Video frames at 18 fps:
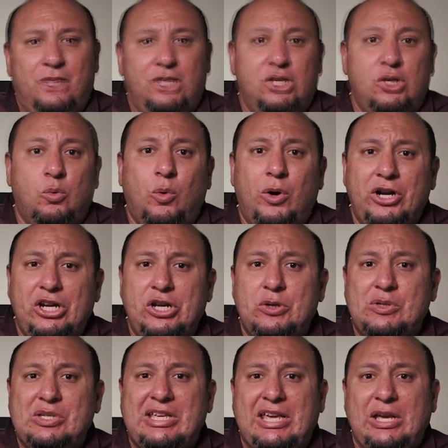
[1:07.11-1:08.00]
You want to
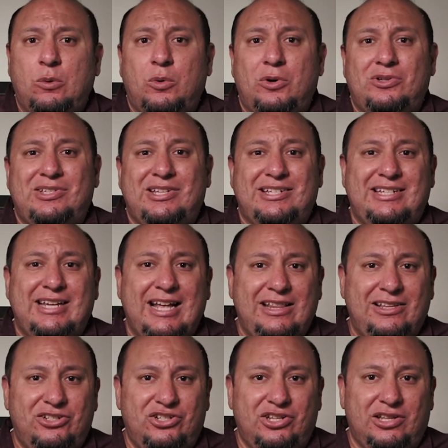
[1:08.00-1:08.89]
use keywords
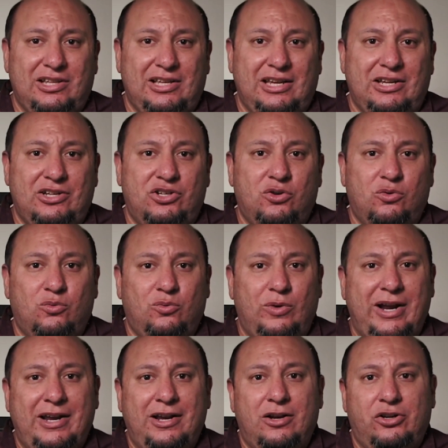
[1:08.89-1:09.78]
intelligently to
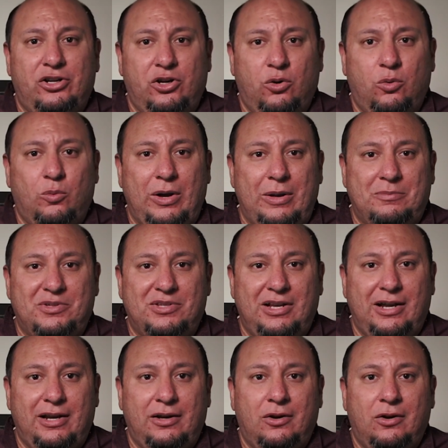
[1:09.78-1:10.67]
rank your
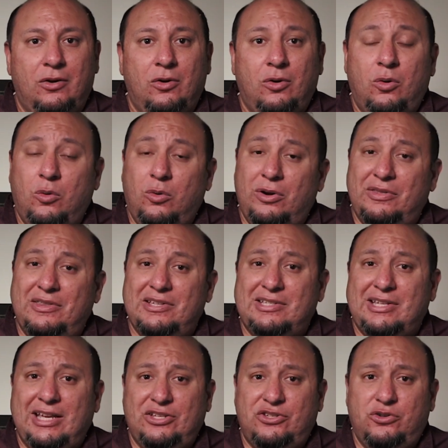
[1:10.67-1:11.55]
website, or in
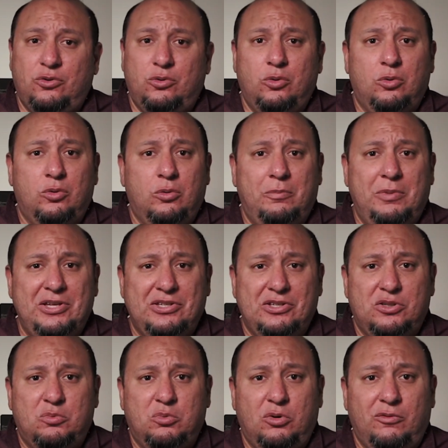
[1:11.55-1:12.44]
this case, your Google
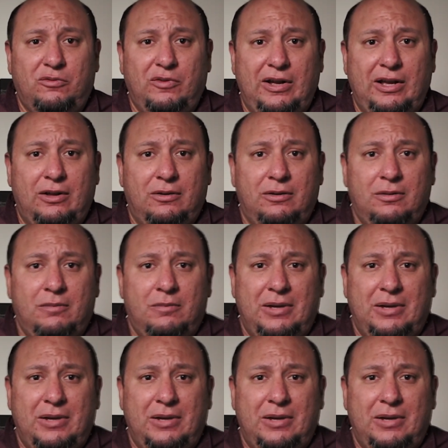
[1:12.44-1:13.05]
Business Profile.